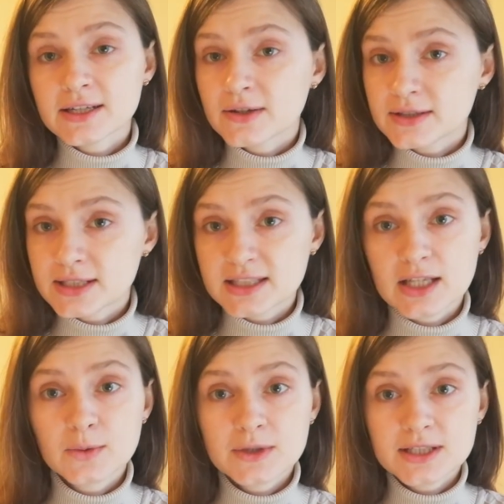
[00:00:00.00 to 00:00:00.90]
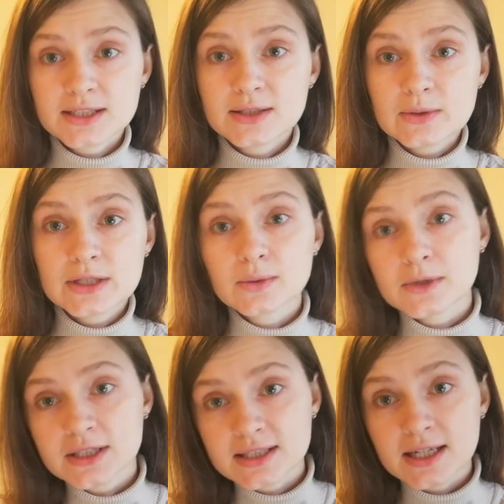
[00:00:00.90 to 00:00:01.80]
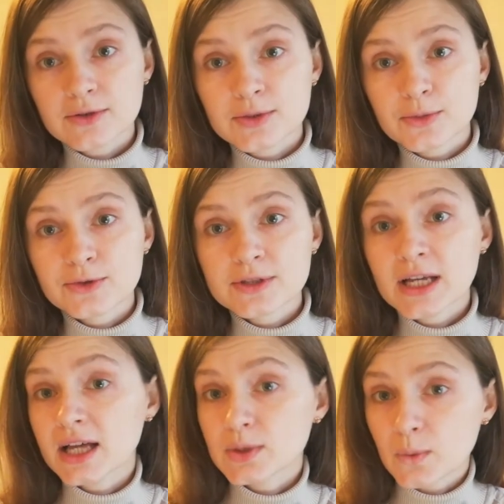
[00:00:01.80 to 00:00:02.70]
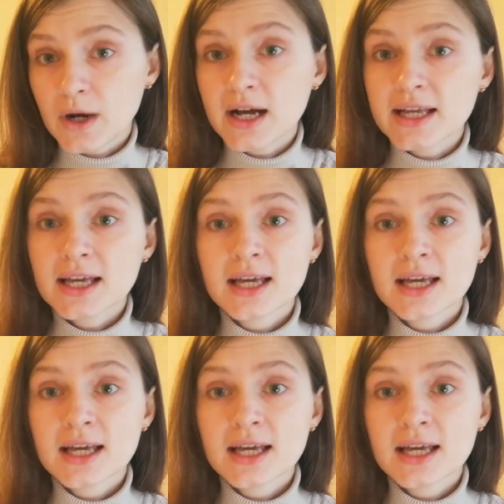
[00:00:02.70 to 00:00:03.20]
You understand what is doing, what is output, and why